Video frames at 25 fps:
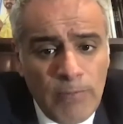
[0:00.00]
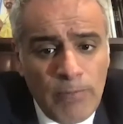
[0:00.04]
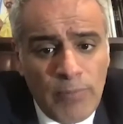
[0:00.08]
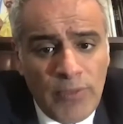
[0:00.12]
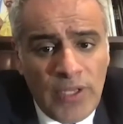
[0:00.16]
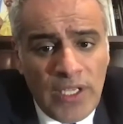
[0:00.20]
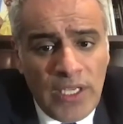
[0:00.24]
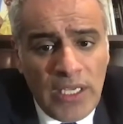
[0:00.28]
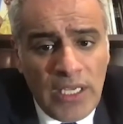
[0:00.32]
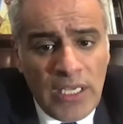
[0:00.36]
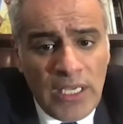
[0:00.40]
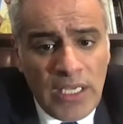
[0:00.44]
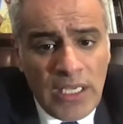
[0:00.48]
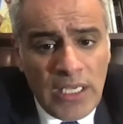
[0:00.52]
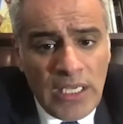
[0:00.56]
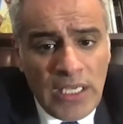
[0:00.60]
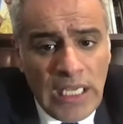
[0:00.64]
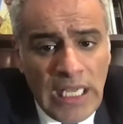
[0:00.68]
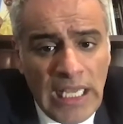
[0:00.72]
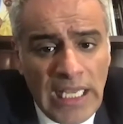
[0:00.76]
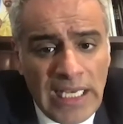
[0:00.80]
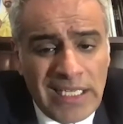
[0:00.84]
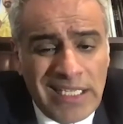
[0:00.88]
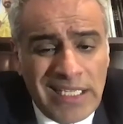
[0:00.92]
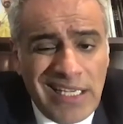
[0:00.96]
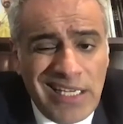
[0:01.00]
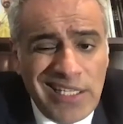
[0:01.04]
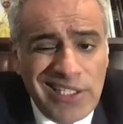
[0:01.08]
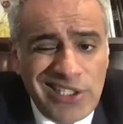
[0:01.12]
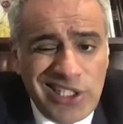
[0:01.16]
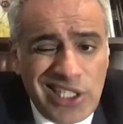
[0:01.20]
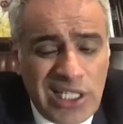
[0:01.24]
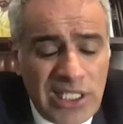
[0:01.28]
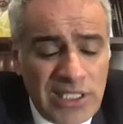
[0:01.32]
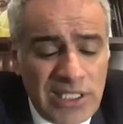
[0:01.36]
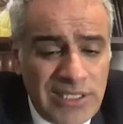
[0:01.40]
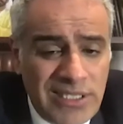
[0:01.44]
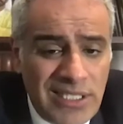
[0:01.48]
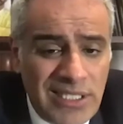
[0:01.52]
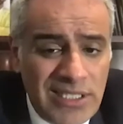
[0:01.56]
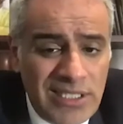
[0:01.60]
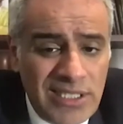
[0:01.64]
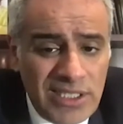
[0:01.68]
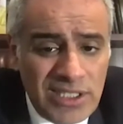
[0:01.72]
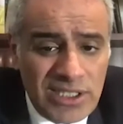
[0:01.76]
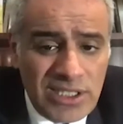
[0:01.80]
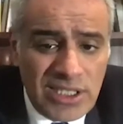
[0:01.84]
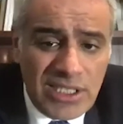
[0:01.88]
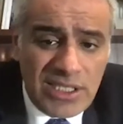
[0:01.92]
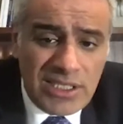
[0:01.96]
and cultural
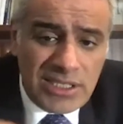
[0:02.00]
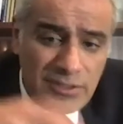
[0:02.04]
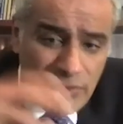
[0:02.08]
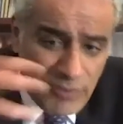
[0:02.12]
traditions.